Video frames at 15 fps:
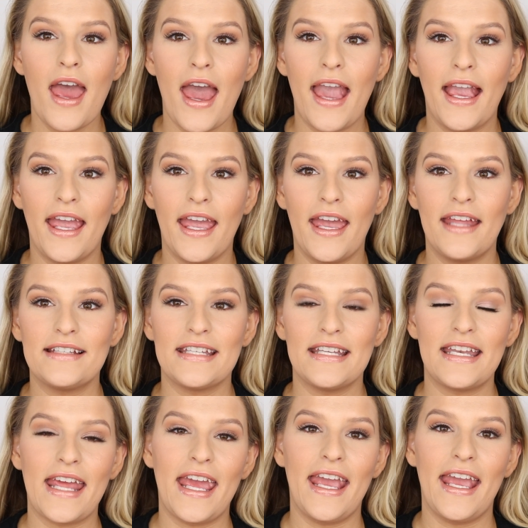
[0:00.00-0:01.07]
and
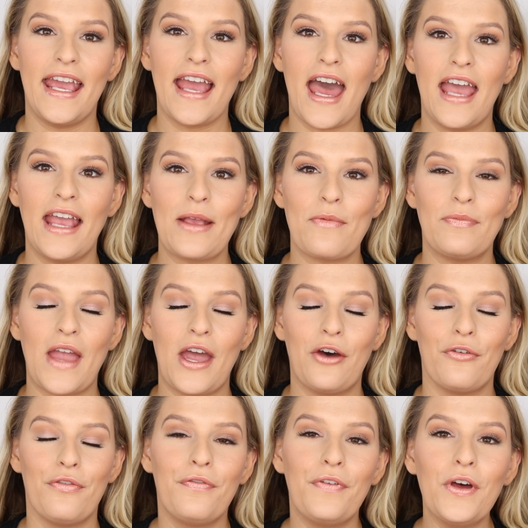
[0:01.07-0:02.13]
today I am now
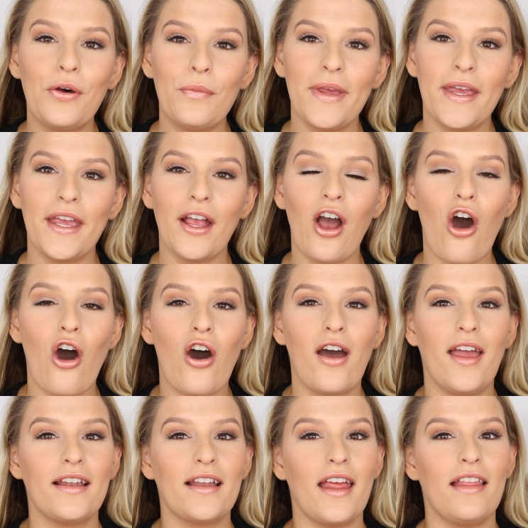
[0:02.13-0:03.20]
filming
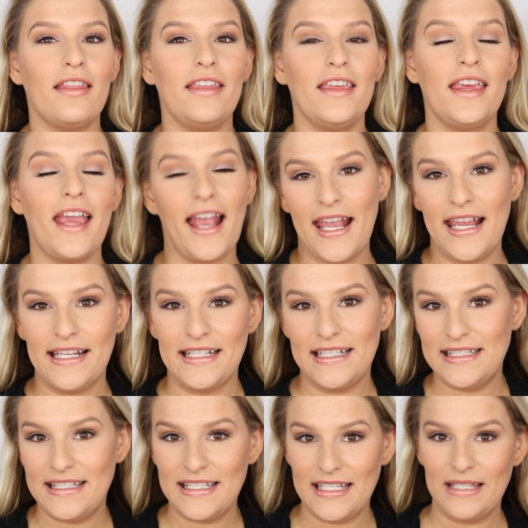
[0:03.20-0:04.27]
on the
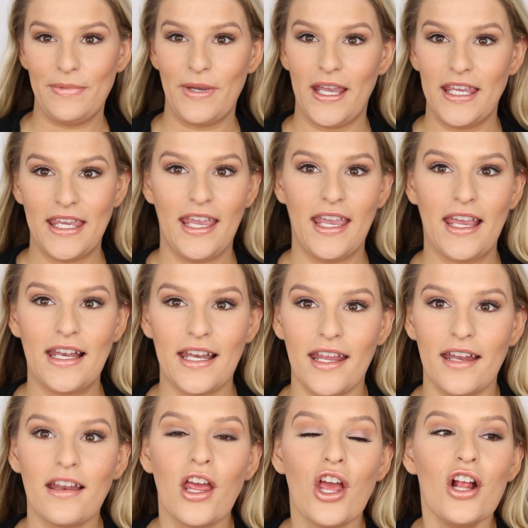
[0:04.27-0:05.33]
80D by
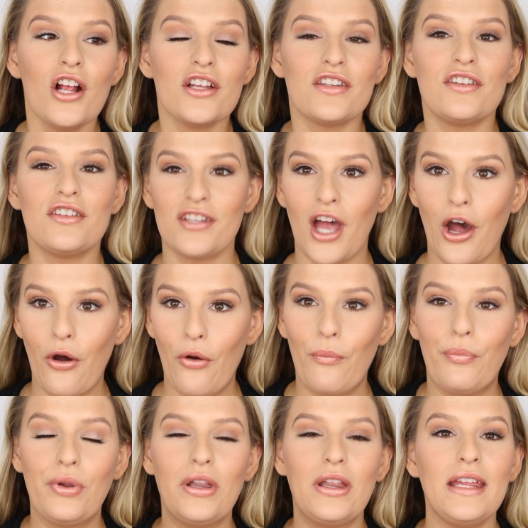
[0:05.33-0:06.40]
Canon. So
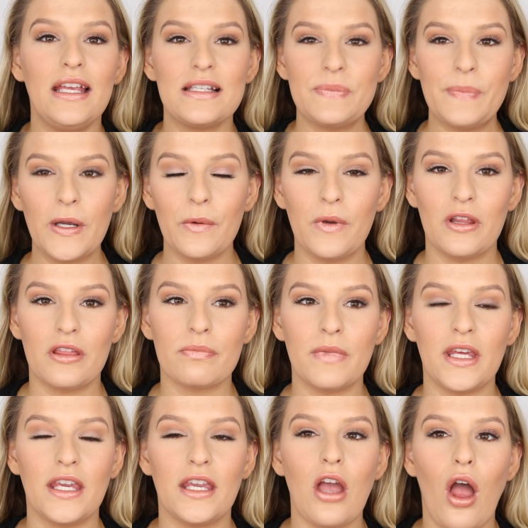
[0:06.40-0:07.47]
please bear with
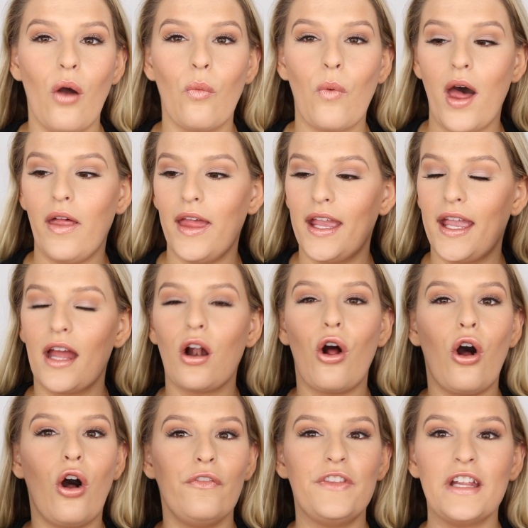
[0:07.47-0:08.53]
me while I get
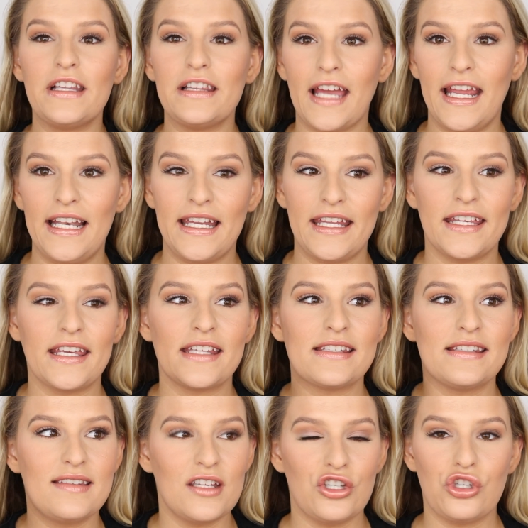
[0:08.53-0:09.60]
all the lighting
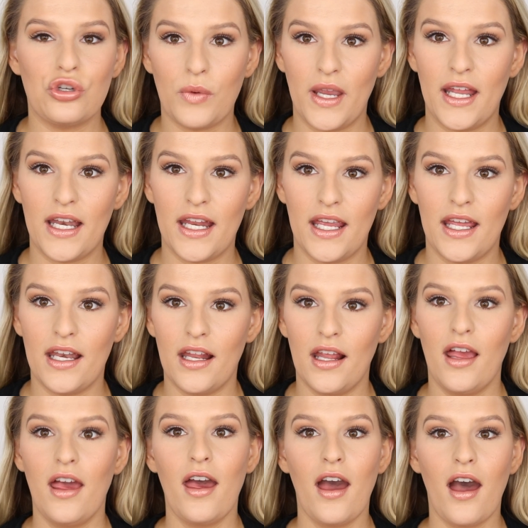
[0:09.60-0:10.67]
situated.
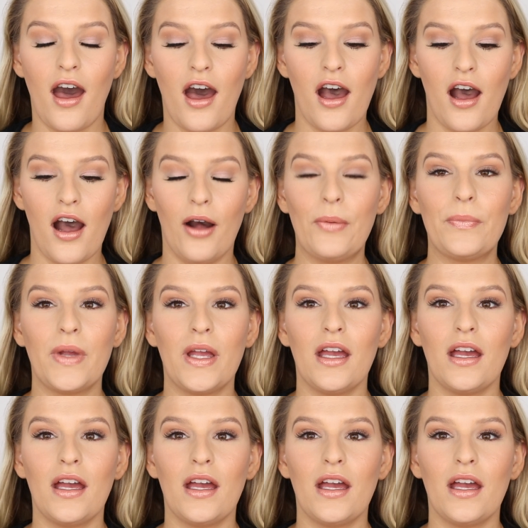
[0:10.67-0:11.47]
Um,